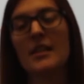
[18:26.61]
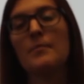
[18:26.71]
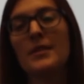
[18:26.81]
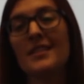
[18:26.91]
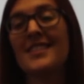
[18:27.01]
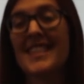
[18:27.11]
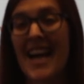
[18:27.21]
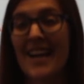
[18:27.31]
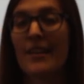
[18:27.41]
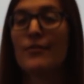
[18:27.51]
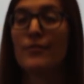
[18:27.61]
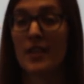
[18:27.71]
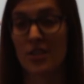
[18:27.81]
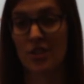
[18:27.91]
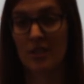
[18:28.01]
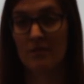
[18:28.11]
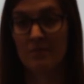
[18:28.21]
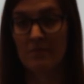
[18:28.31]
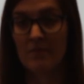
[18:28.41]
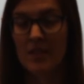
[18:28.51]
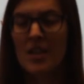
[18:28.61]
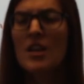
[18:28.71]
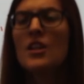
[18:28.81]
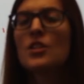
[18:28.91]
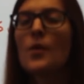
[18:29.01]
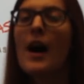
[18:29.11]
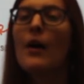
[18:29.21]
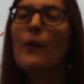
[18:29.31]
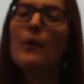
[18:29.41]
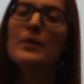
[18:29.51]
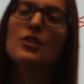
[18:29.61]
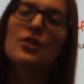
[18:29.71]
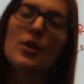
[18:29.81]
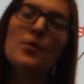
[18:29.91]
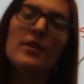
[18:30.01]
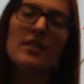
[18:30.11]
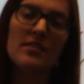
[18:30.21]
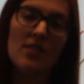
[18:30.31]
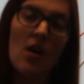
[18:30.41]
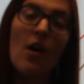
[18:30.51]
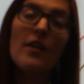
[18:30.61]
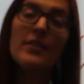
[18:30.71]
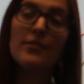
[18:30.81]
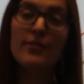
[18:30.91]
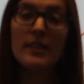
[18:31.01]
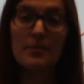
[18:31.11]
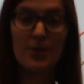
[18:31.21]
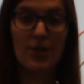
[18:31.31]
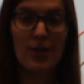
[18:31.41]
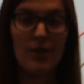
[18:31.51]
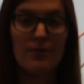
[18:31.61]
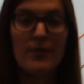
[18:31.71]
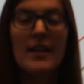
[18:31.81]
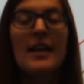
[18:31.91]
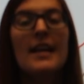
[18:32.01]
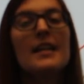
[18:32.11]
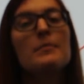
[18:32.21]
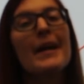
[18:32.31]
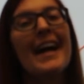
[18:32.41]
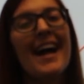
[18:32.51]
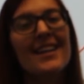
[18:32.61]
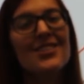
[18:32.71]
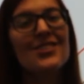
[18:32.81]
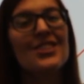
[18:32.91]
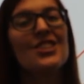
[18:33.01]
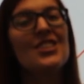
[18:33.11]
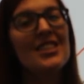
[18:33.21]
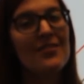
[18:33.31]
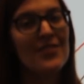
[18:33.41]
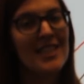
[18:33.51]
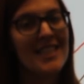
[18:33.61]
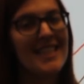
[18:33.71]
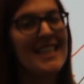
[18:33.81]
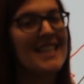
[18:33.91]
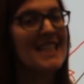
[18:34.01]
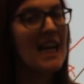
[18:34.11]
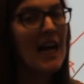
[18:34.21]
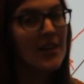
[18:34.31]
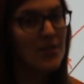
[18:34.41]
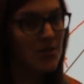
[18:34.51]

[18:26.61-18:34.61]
dubbed it stagflation. So how I would show this on the Phillips curve is by actually shifting the entire